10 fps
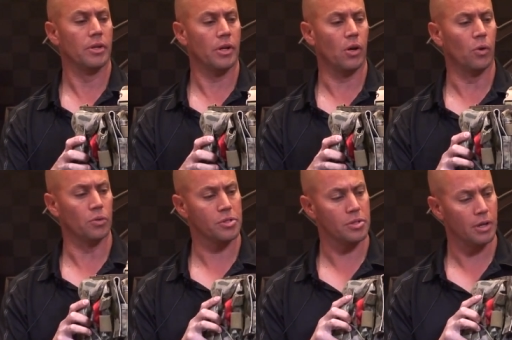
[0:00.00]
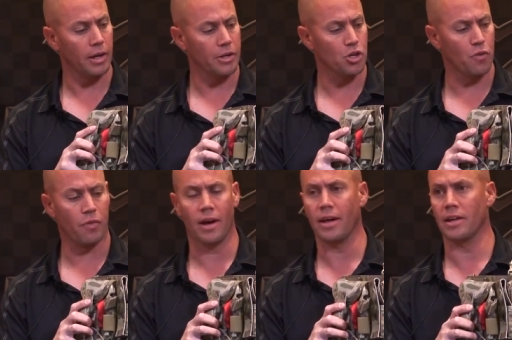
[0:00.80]
it holds a
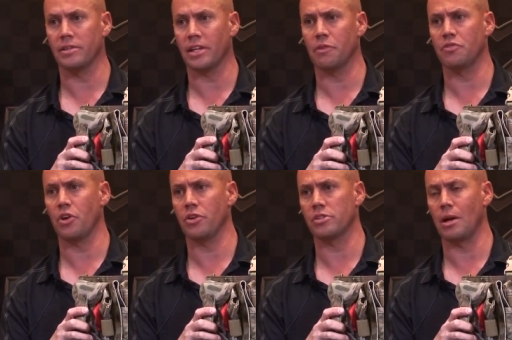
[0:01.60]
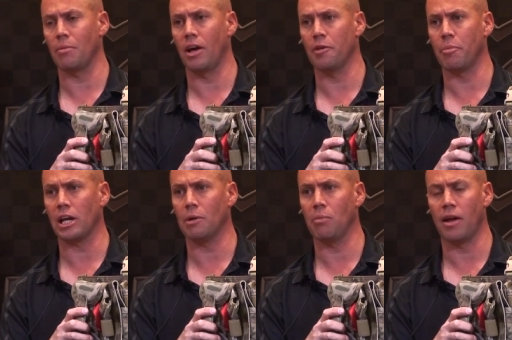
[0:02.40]
Surefire Executive Series type light,
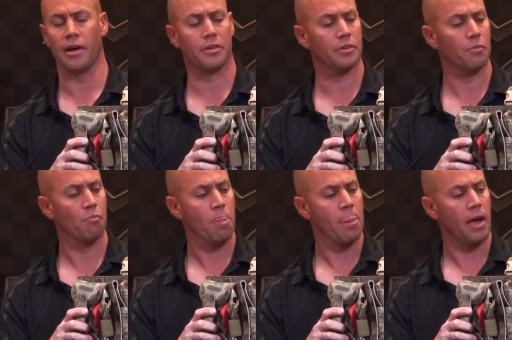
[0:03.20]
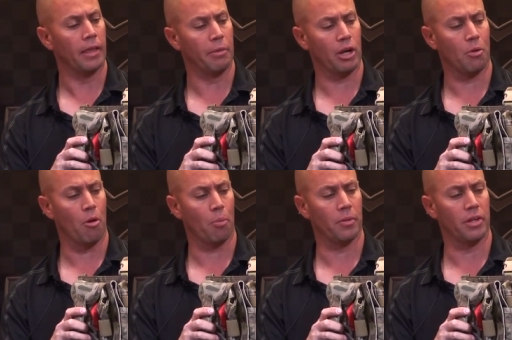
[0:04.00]
backup light, and the bigger
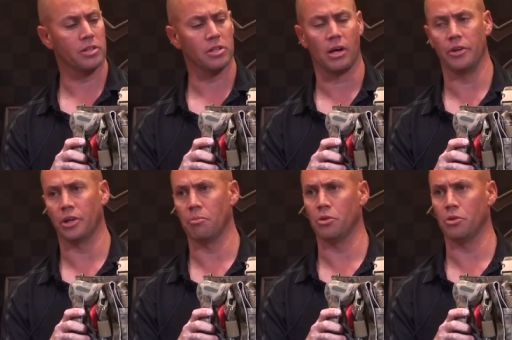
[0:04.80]
compartment on the inside, you can